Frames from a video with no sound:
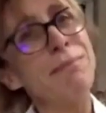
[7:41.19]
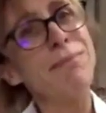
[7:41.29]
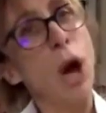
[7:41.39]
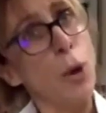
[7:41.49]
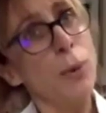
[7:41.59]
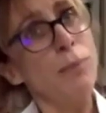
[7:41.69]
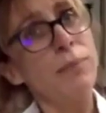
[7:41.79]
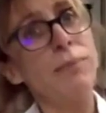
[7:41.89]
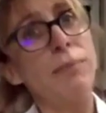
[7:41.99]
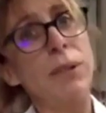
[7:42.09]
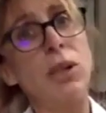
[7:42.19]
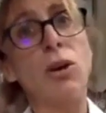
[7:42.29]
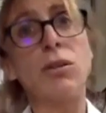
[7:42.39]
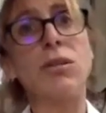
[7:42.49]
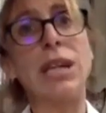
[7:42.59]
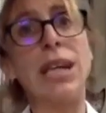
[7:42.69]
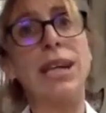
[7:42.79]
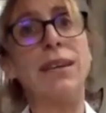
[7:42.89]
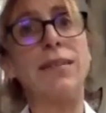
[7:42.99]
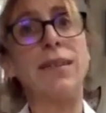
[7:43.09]
No, because
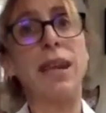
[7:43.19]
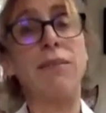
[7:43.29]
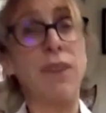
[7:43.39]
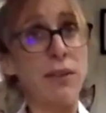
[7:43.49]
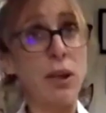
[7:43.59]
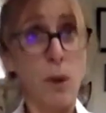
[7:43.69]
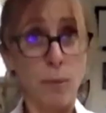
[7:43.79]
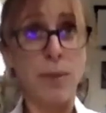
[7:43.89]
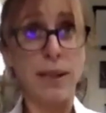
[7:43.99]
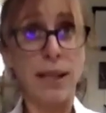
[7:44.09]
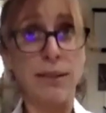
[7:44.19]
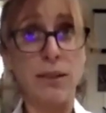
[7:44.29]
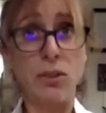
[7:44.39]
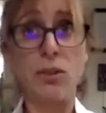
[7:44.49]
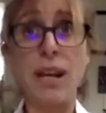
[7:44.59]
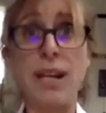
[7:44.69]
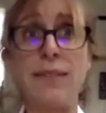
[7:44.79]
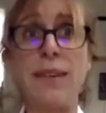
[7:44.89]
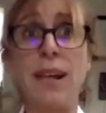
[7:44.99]
it's a very complicated trait,